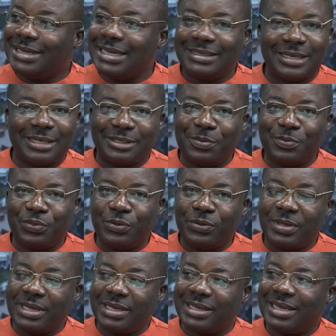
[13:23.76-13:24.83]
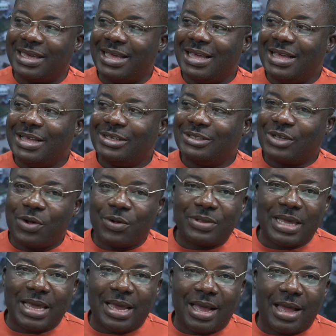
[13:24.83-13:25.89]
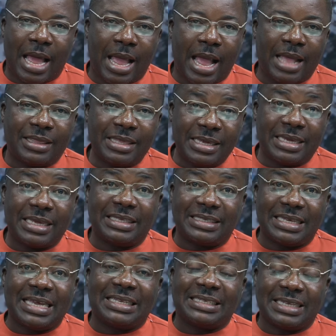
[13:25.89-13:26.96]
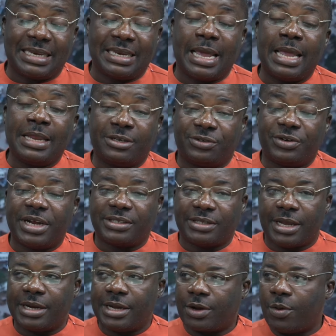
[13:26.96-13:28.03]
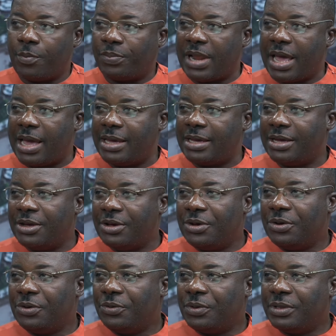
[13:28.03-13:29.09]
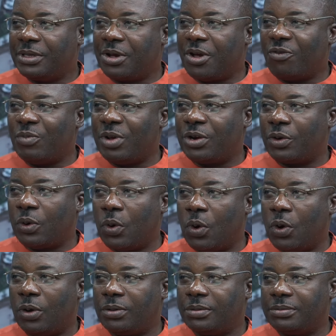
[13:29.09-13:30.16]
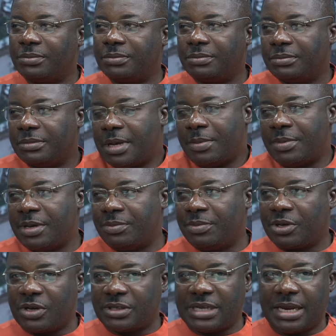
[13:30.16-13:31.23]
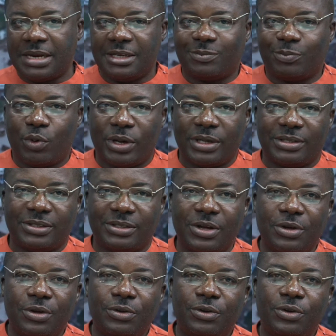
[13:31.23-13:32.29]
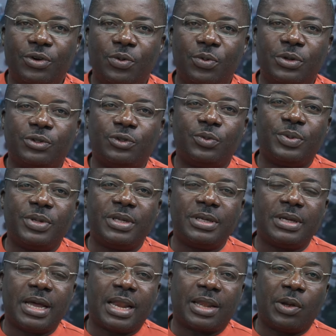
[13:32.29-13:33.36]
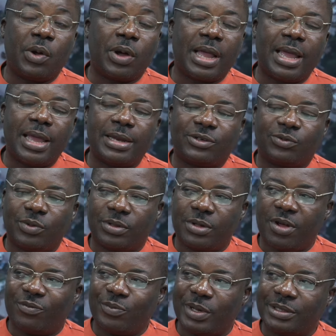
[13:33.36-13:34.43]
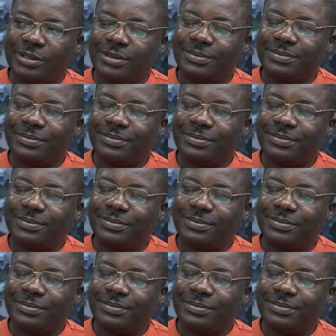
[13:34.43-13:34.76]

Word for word: It's a simple thing. So I think it's in their interest that they comply with the government law. I mean, because at this point, you don't want to be at loggerheads with government.